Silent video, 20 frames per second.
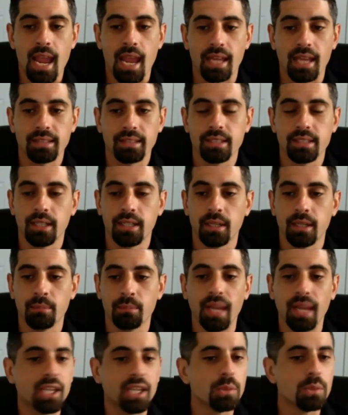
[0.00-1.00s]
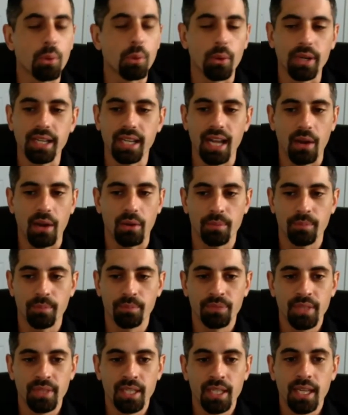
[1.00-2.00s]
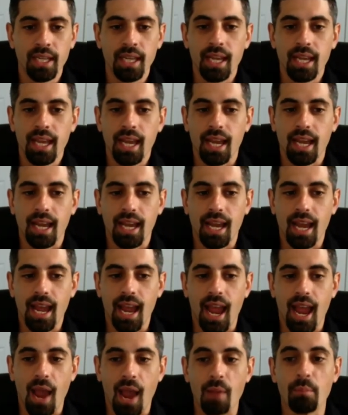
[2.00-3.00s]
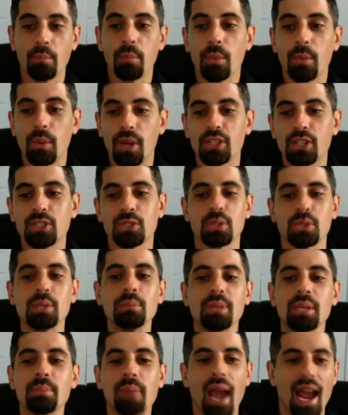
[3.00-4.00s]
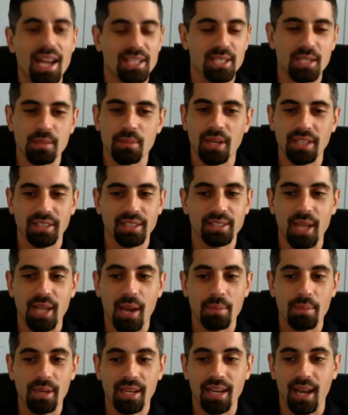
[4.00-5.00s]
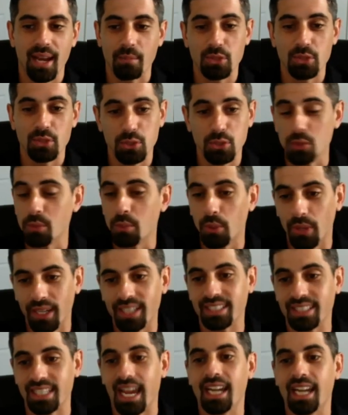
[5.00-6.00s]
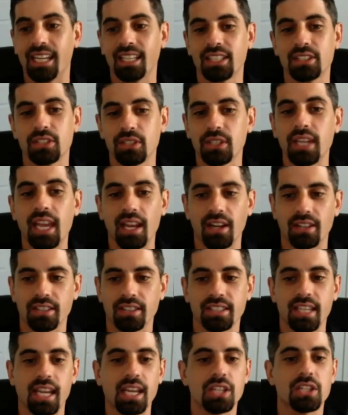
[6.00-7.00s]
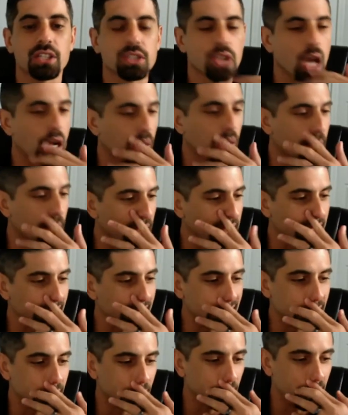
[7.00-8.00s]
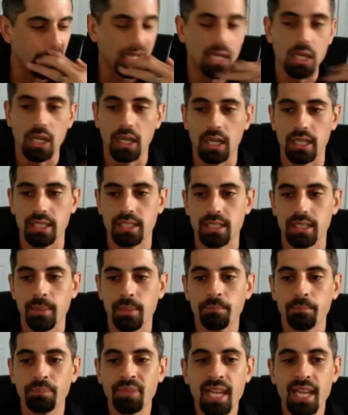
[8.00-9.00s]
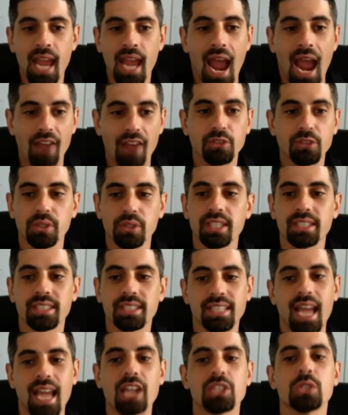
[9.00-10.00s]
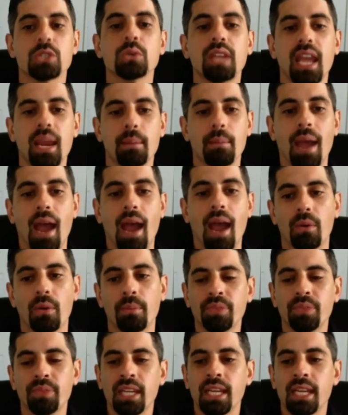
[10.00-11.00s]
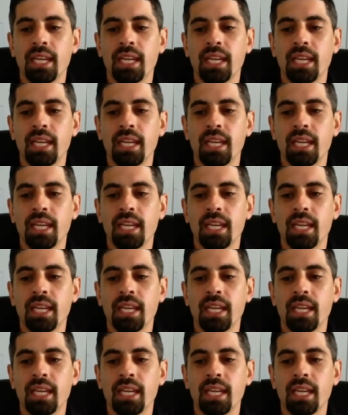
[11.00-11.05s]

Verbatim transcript: And um, like you pointed out, uh, I'm extremely passionate about this topic. I'm super excited to get on stage and talk about this because after this statute came out,